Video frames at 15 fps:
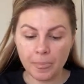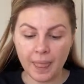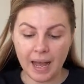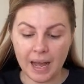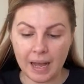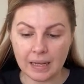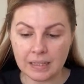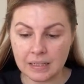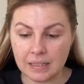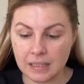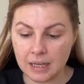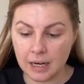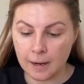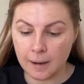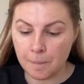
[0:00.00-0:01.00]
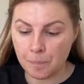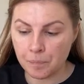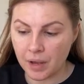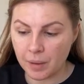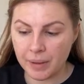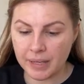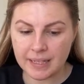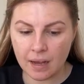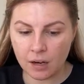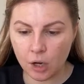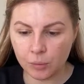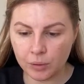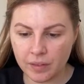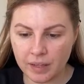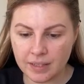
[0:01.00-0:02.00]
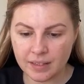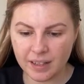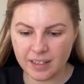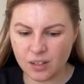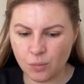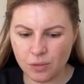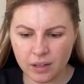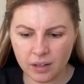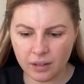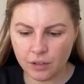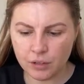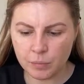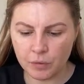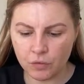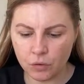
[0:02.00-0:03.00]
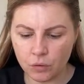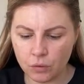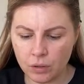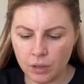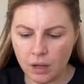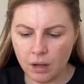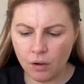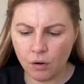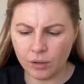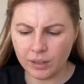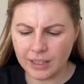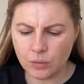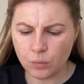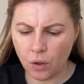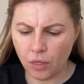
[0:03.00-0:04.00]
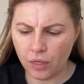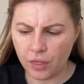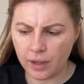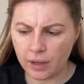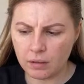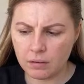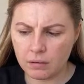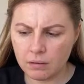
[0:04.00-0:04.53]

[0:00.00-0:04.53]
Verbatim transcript: And um, I picked out a couple of things that I don't think I've used before, or at least one thing.